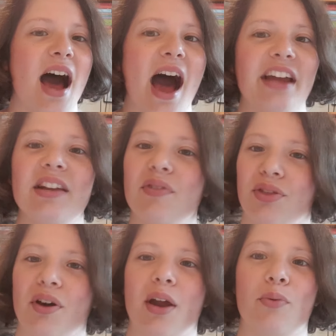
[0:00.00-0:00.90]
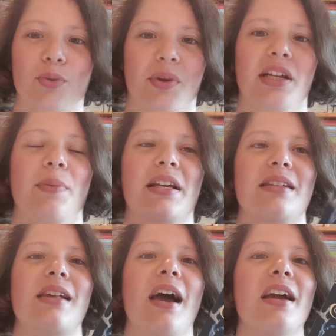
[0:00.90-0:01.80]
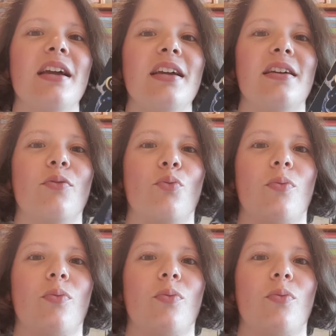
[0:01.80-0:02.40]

I never thought I would read, because I